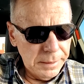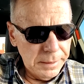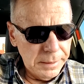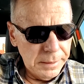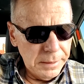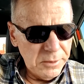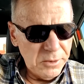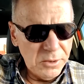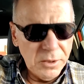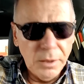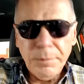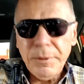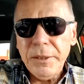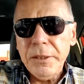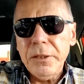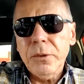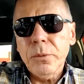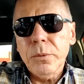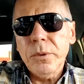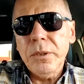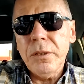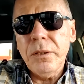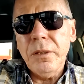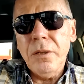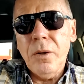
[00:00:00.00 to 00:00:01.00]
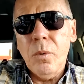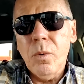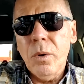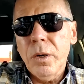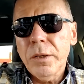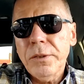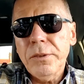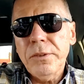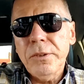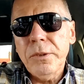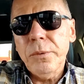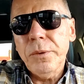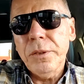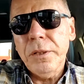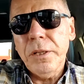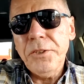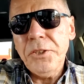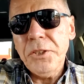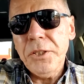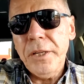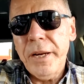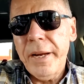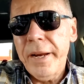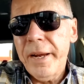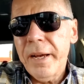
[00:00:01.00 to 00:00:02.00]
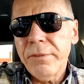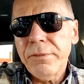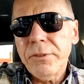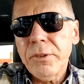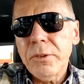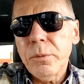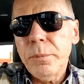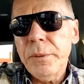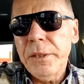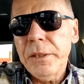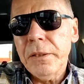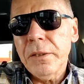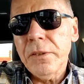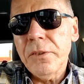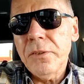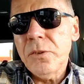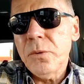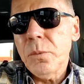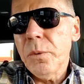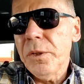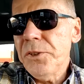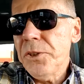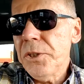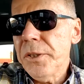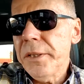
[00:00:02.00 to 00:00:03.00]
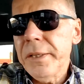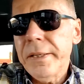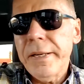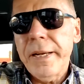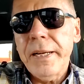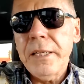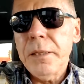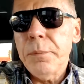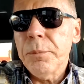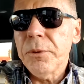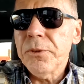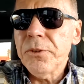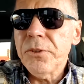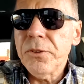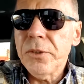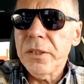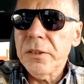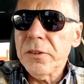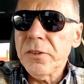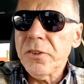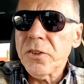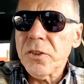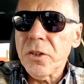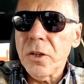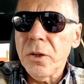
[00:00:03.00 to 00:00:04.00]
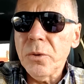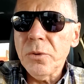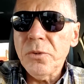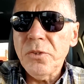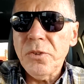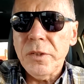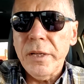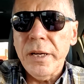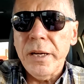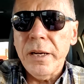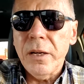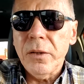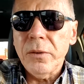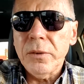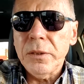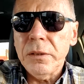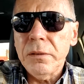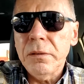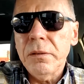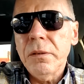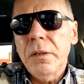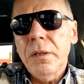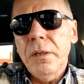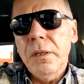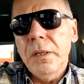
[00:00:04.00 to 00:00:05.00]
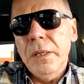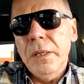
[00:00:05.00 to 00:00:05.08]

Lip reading: It's something you really don't want to do unless you have to, because once you hit 80% it slows down and